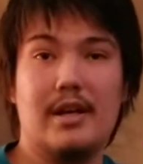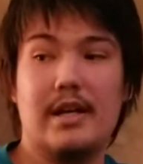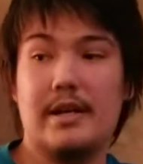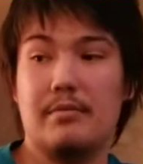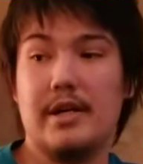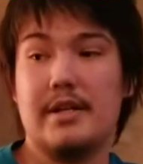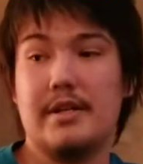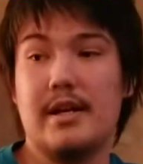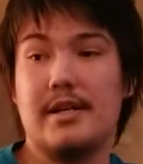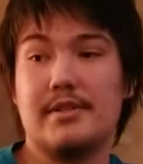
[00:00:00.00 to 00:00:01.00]
And what it
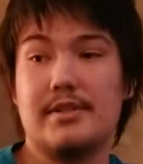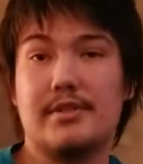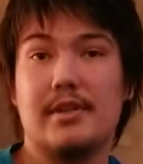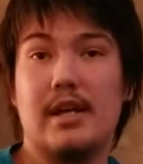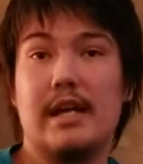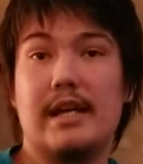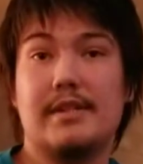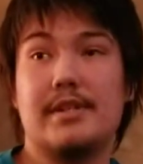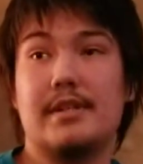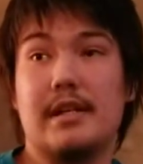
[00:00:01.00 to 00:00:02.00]
does is
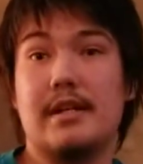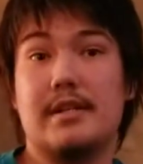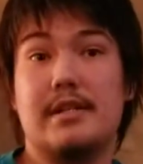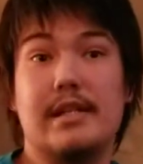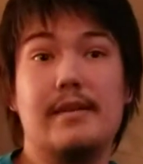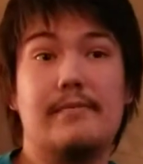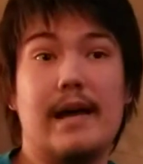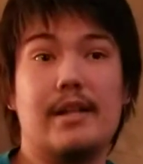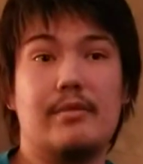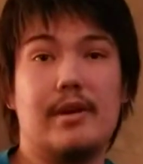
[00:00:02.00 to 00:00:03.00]
it
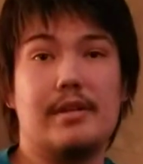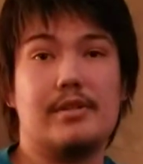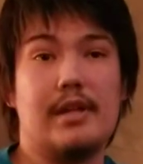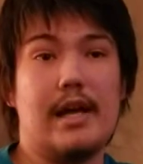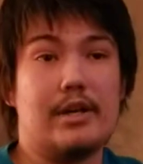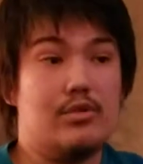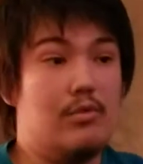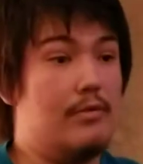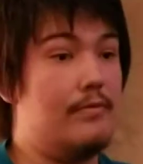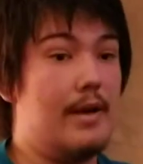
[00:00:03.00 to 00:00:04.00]
devaluates
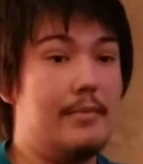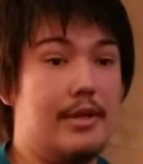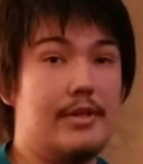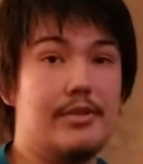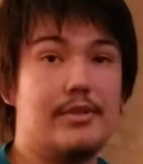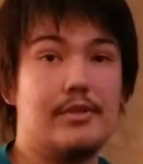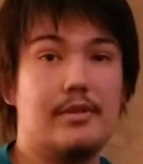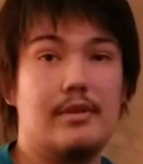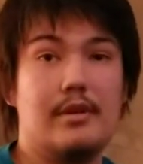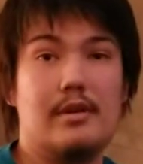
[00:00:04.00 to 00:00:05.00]
actual feminists
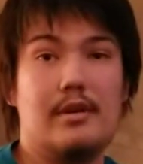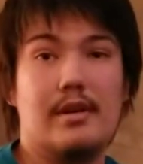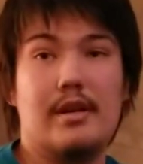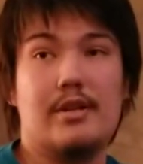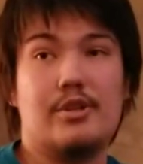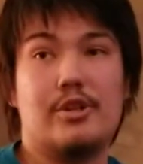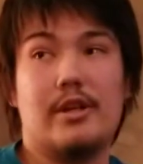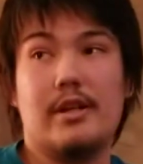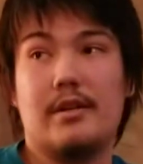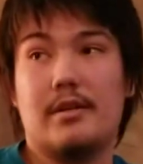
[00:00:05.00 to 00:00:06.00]
and
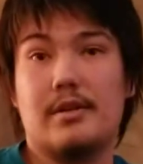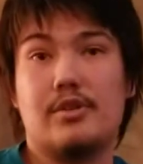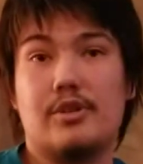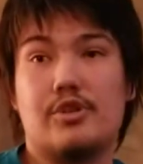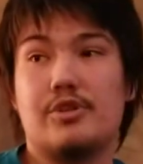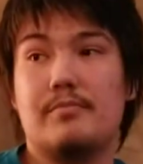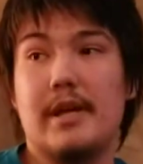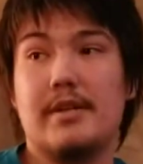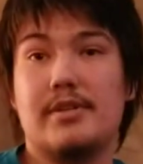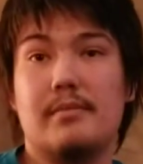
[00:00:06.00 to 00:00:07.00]
shit. It just
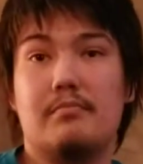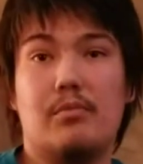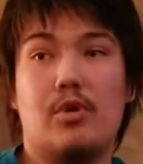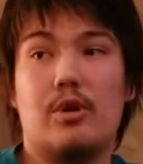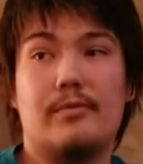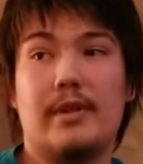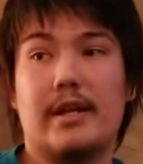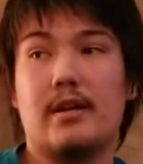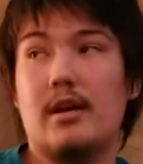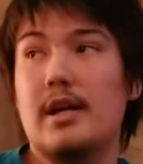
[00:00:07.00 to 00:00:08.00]
makes it more of like
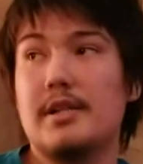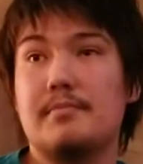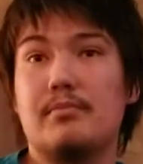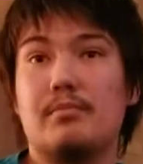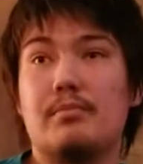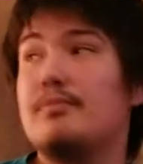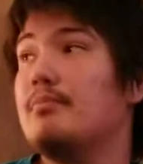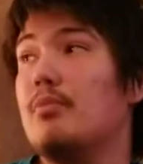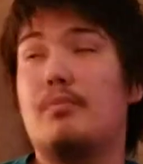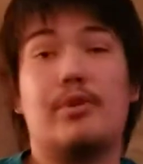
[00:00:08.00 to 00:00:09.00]
it's
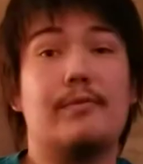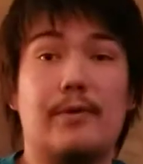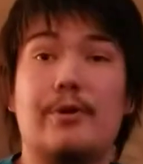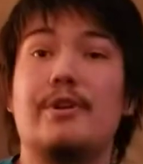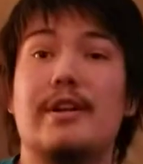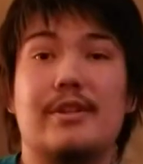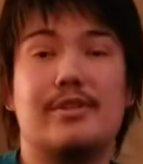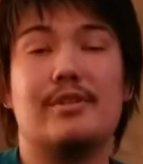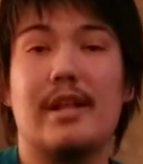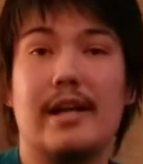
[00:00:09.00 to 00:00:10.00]
perverted
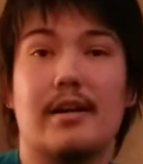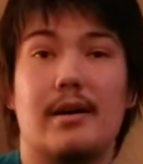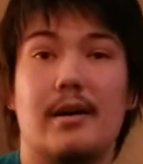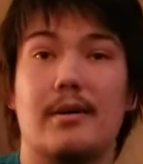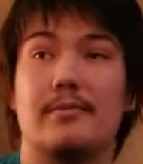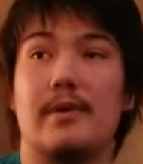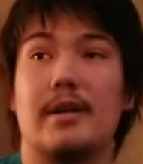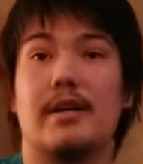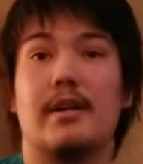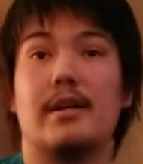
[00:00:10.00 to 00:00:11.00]
into like a
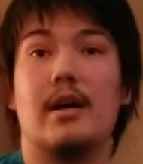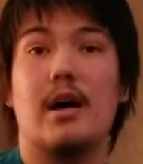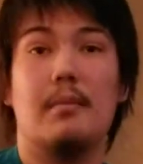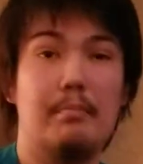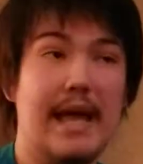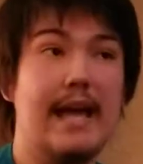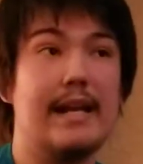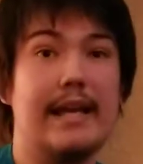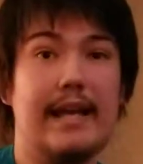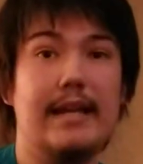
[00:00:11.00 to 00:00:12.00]
fucking man
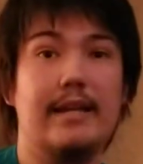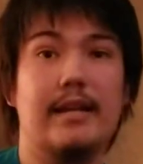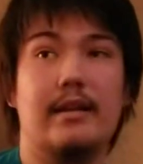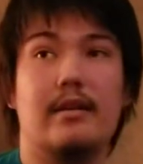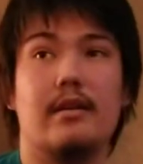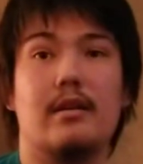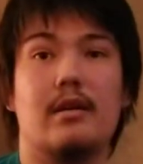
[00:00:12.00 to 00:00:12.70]
hating